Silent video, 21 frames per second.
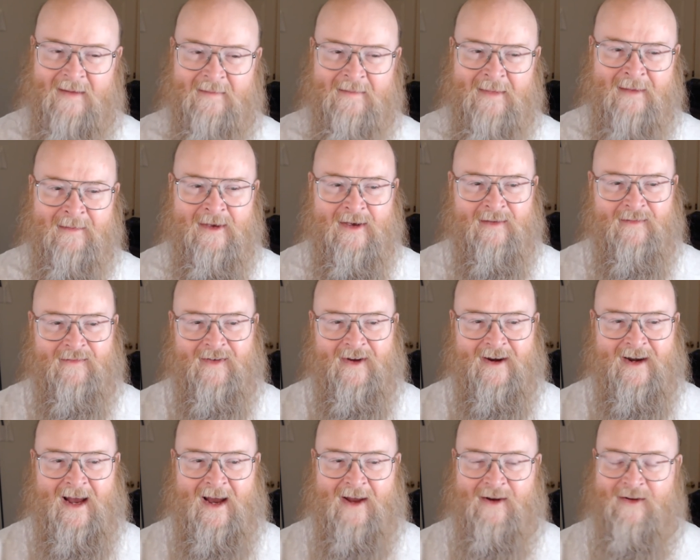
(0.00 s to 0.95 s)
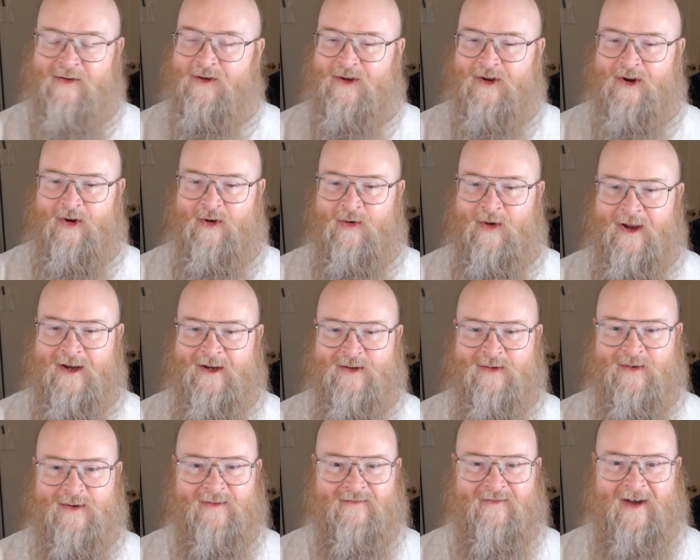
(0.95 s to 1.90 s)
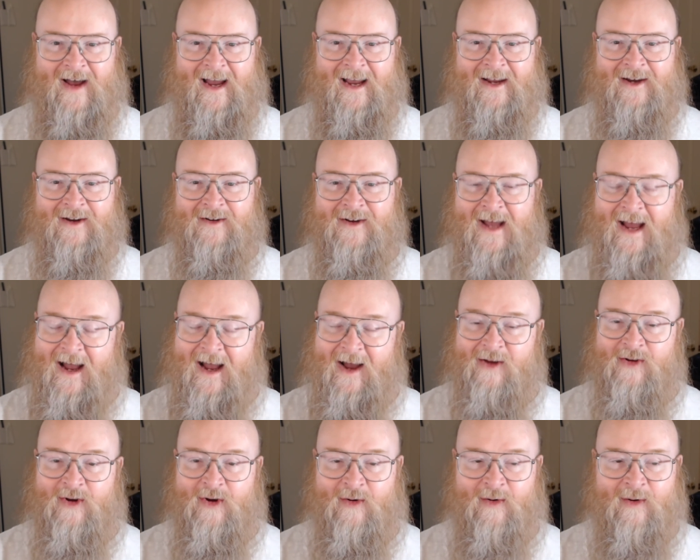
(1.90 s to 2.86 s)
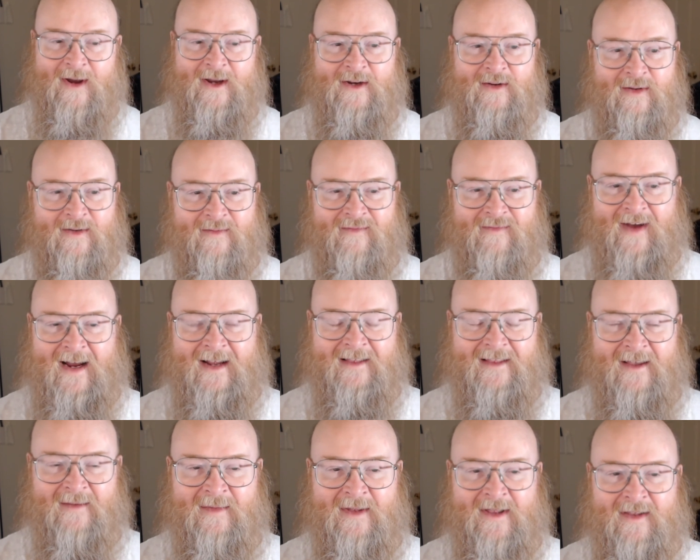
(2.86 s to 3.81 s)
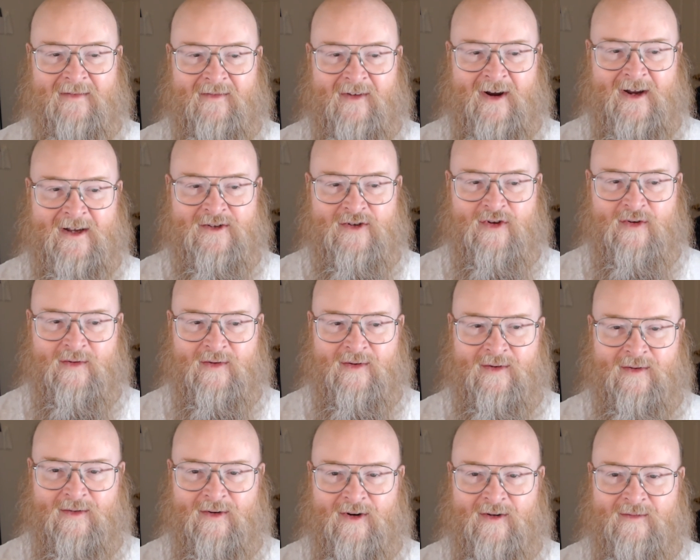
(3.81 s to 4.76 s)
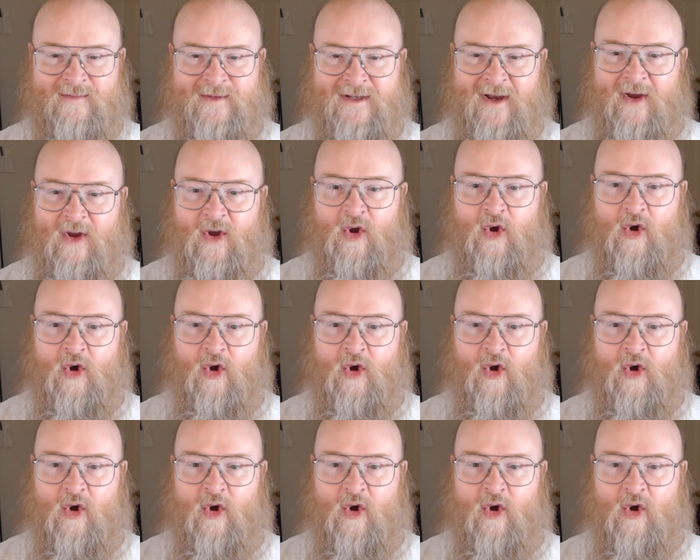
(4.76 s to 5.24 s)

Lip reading: maybe you figured out who you're going to invite and how you're going to invite them in the various Google groups.